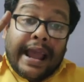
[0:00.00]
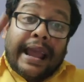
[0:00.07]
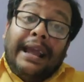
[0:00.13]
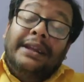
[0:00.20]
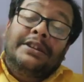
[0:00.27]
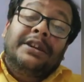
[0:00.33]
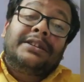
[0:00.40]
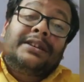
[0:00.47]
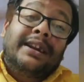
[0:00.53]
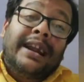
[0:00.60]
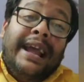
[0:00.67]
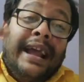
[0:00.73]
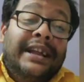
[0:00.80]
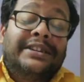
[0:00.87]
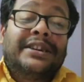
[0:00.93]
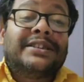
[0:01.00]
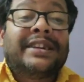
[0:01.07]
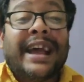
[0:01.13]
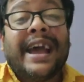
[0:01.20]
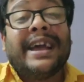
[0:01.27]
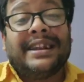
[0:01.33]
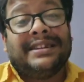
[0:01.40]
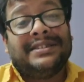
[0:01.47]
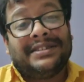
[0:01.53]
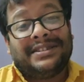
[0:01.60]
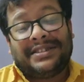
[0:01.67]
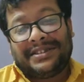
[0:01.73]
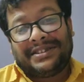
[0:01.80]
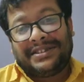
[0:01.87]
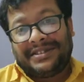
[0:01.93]
Ages and ages
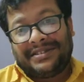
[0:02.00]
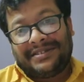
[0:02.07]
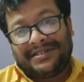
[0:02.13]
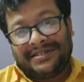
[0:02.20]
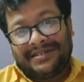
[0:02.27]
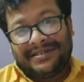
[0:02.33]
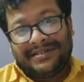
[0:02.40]
hence,